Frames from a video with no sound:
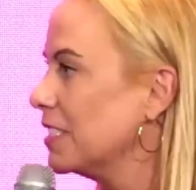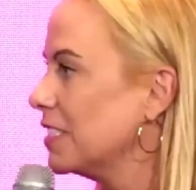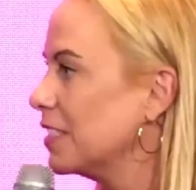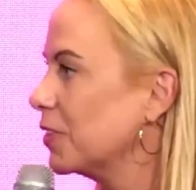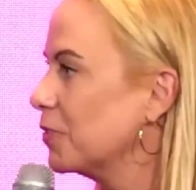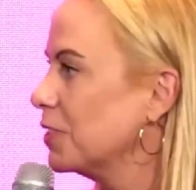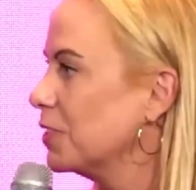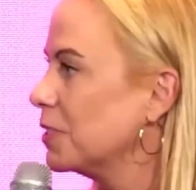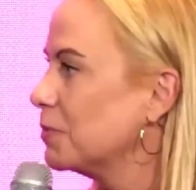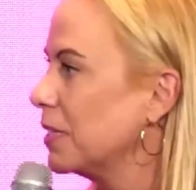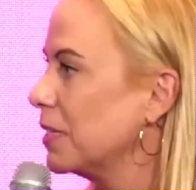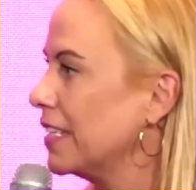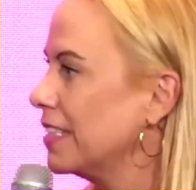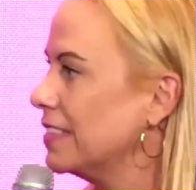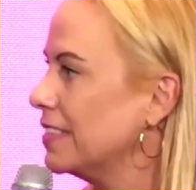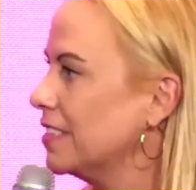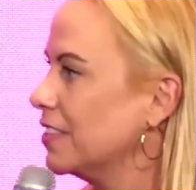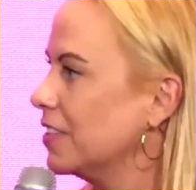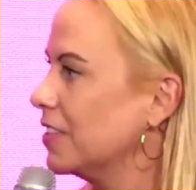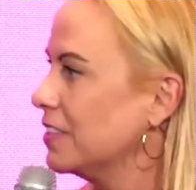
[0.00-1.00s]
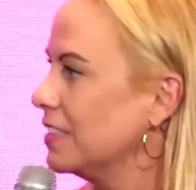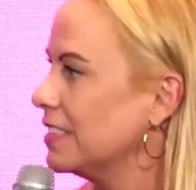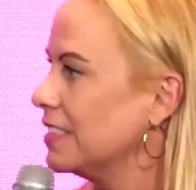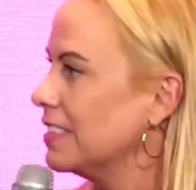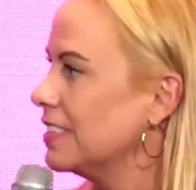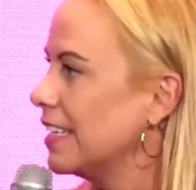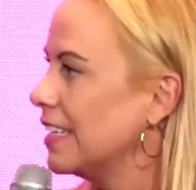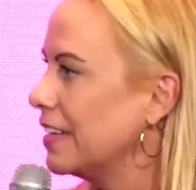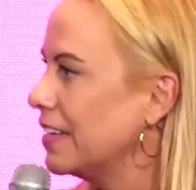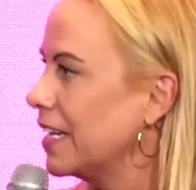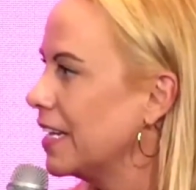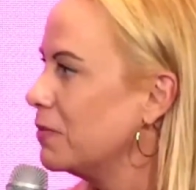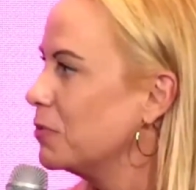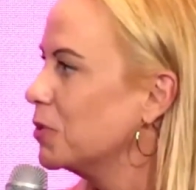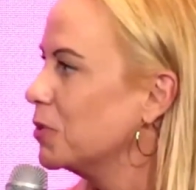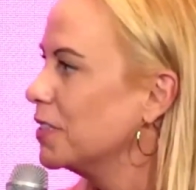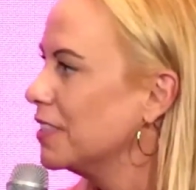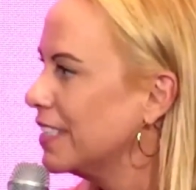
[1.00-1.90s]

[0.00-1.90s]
that Chris made, this is our neighbourhood.